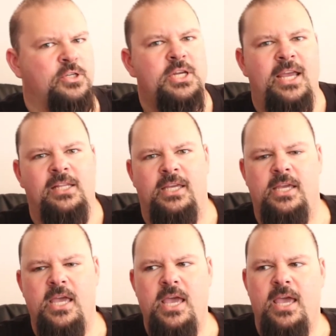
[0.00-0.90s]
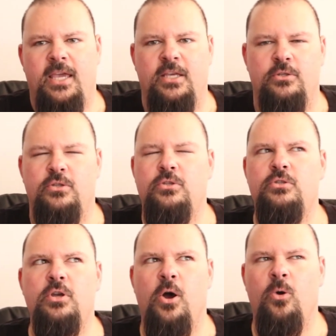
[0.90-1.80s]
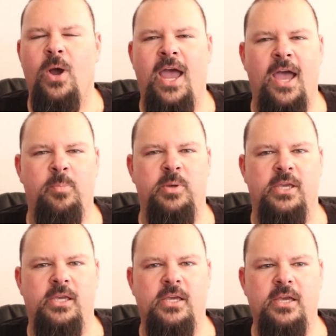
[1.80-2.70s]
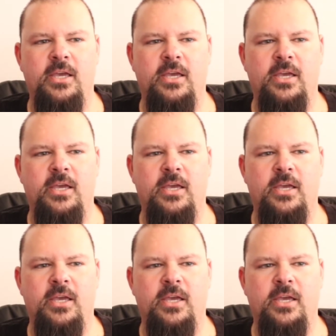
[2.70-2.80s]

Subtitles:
Shaylee, is so happy.